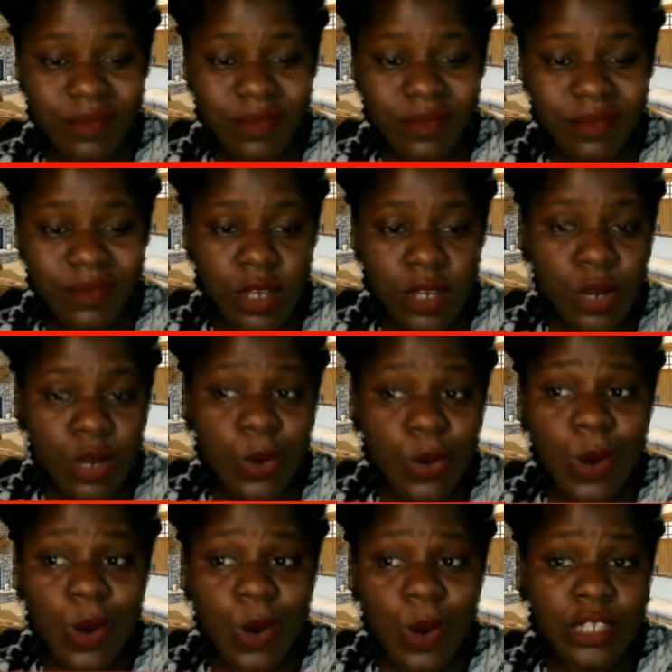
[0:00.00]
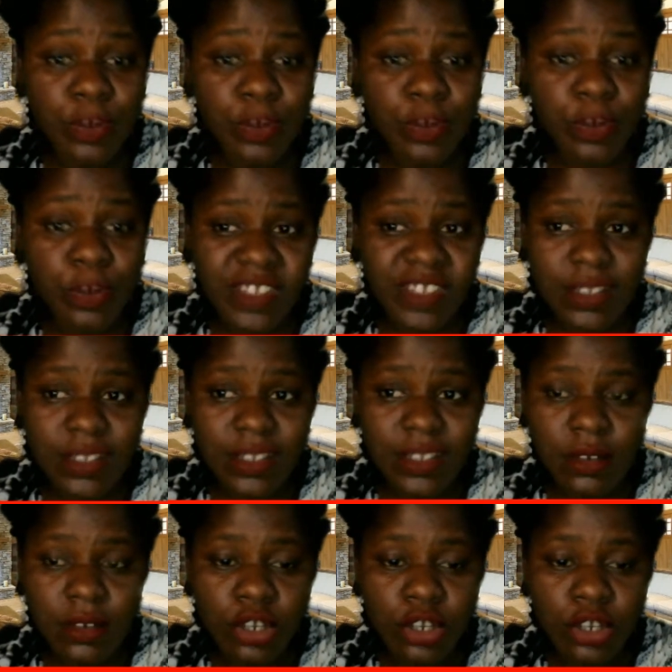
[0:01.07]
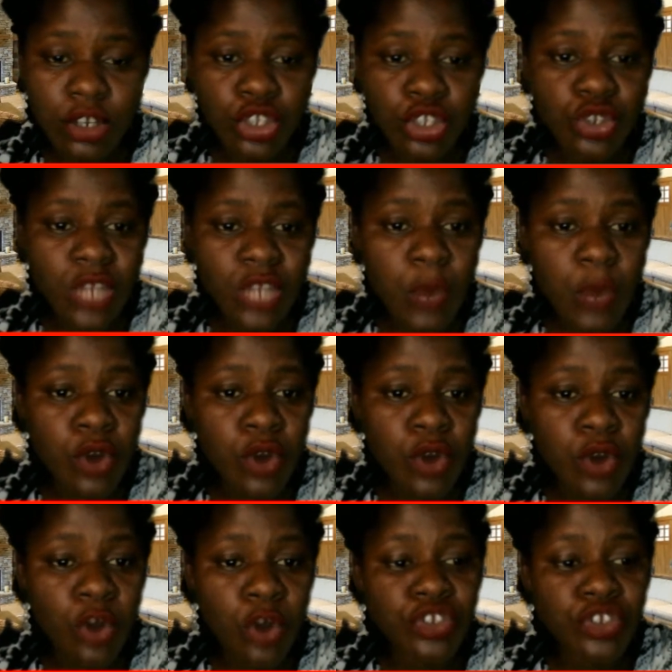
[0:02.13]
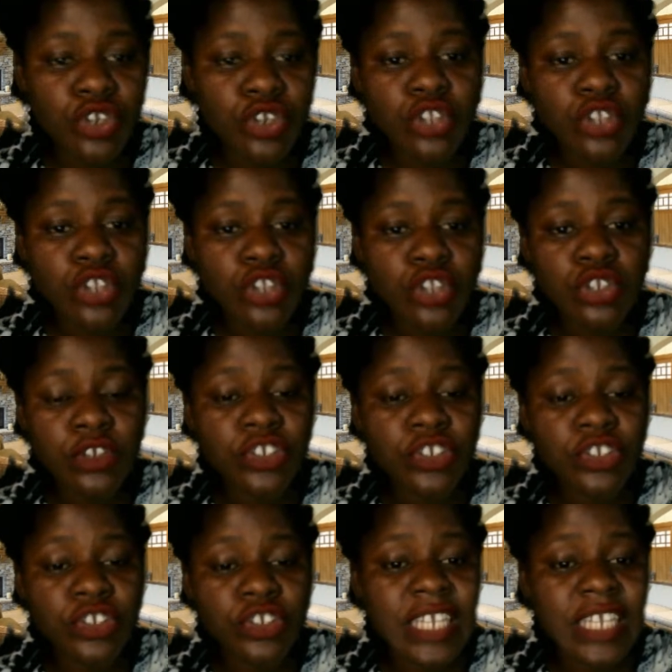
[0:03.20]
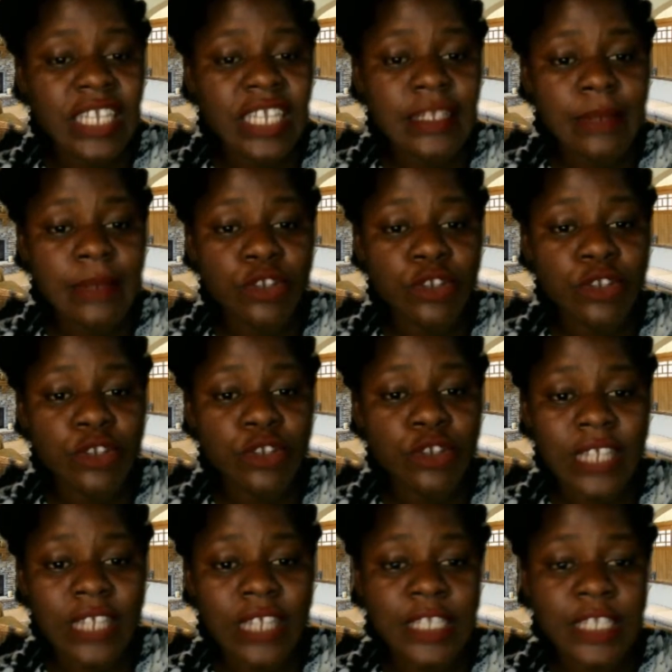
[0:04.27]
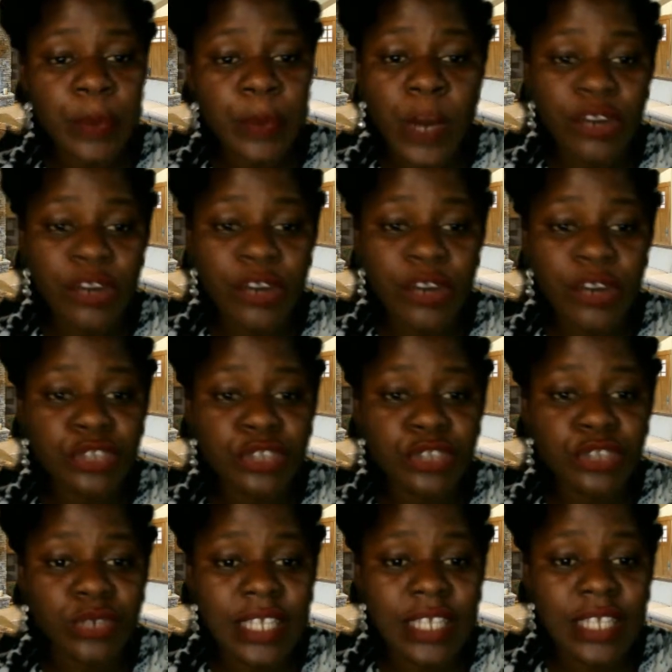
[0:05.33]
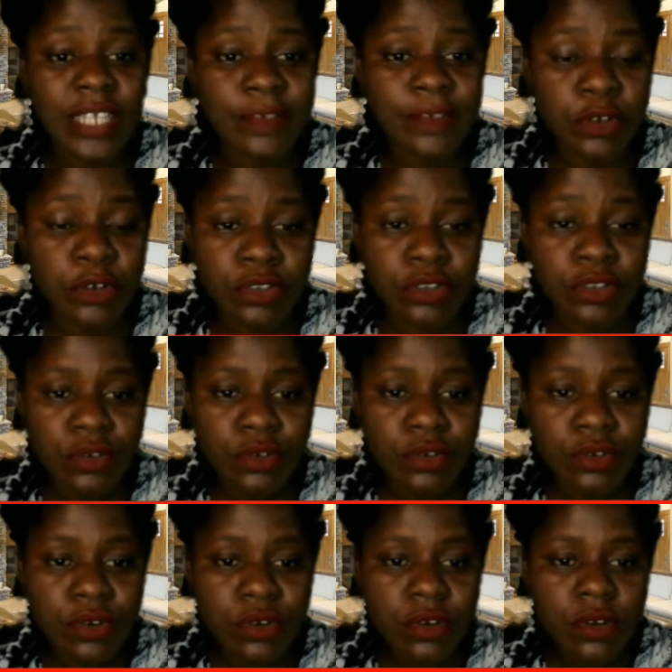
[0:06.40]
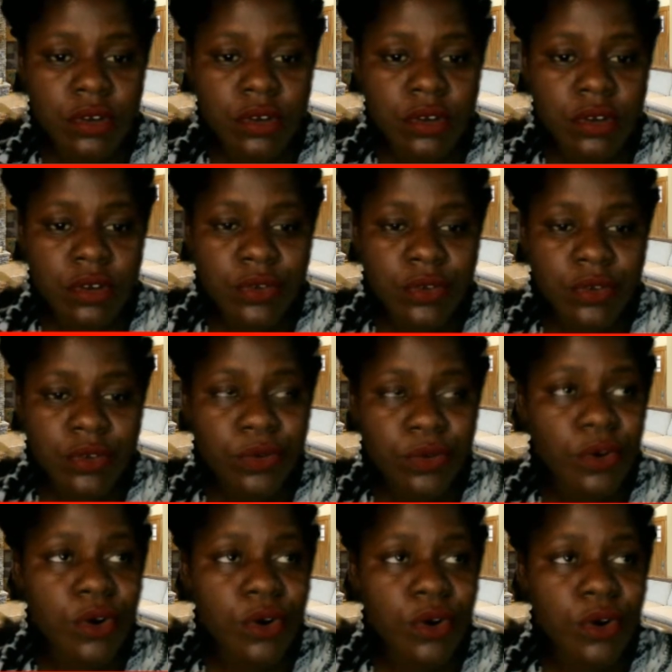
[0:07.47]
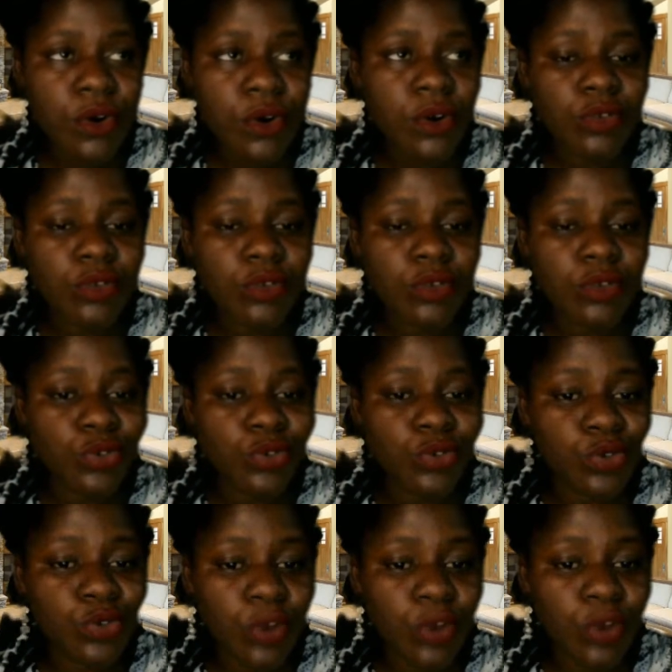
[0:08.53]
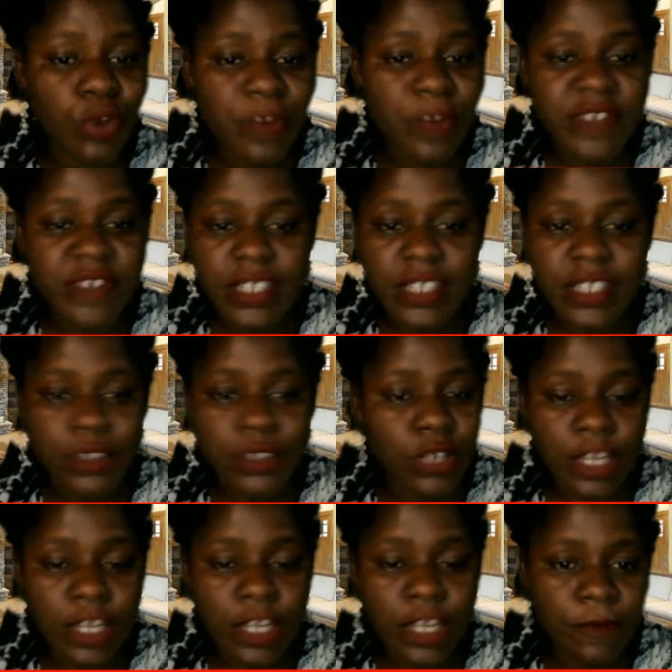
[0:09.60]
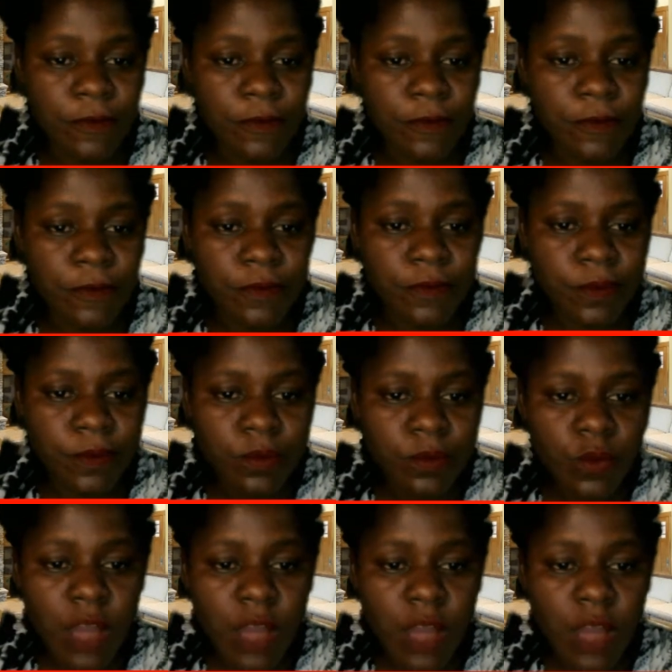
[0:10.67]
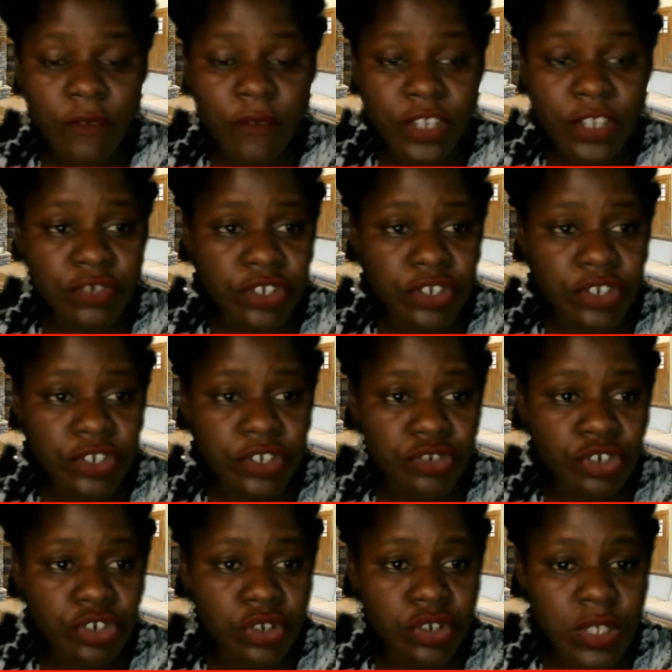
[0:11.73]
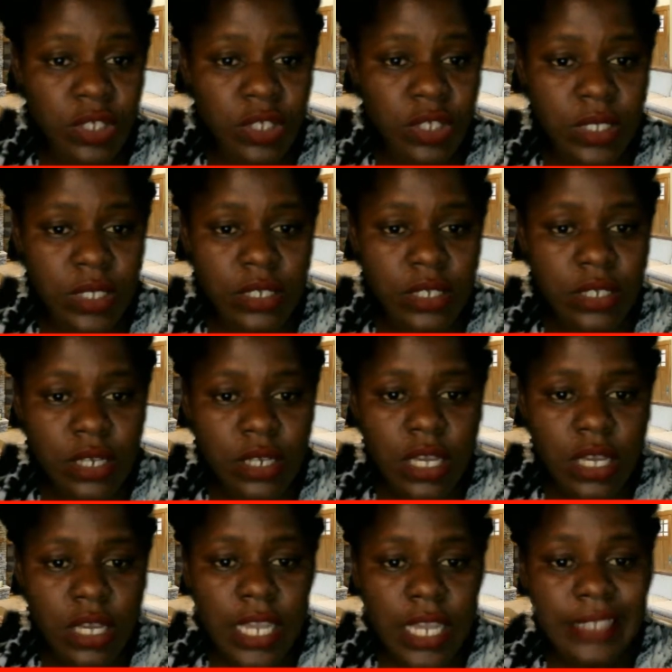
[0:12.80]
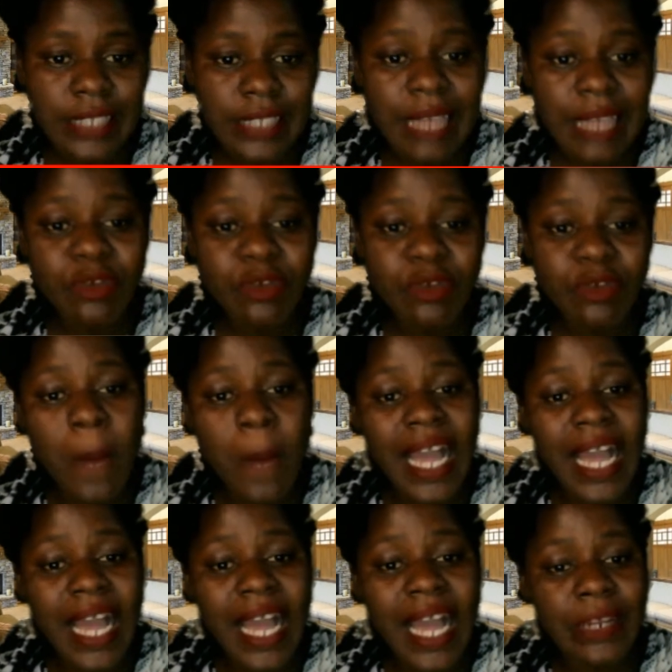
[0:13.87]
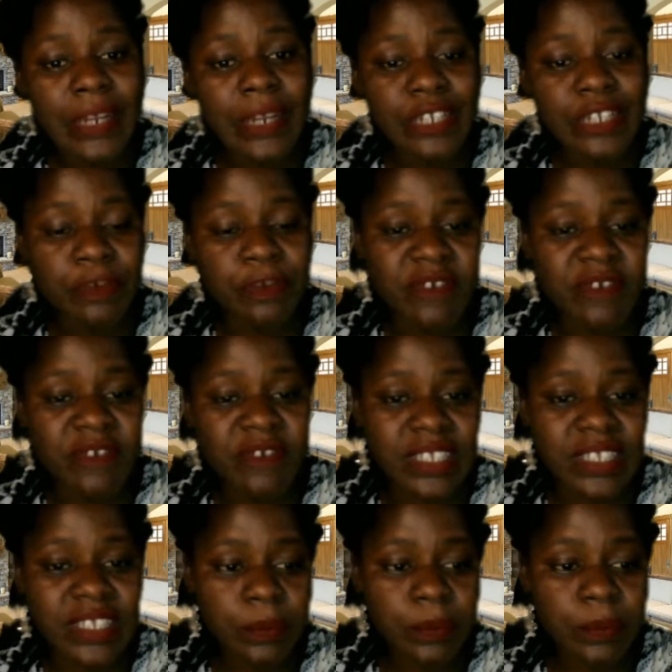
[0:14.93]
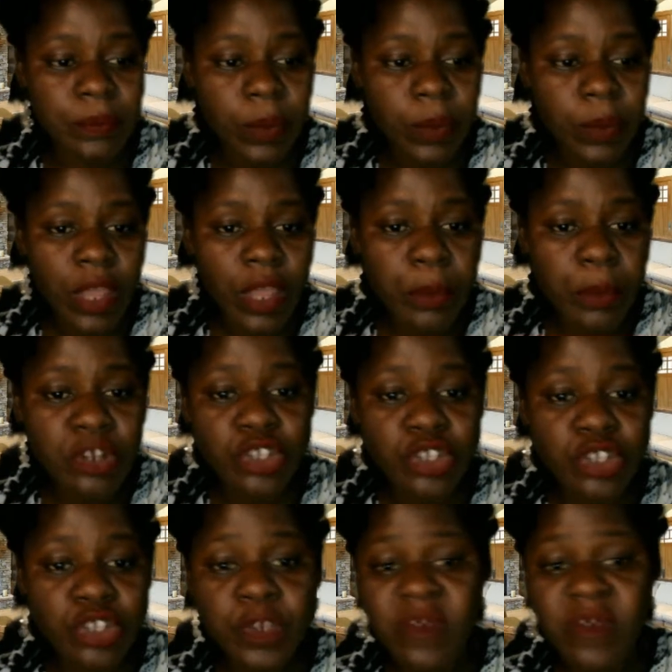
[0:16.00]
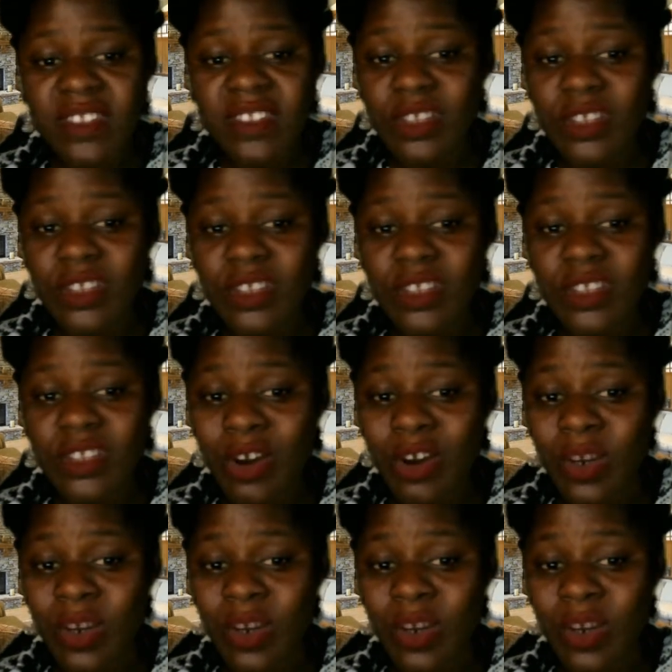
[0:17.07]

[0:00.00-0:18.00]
Go get your PVC so that we don't continue singing the same songs that these people are not ready to dance for us. You do your PVC, it's not enough. You have finished registrations. It's time to go back and collect your PVC because those PVC you are not collecting,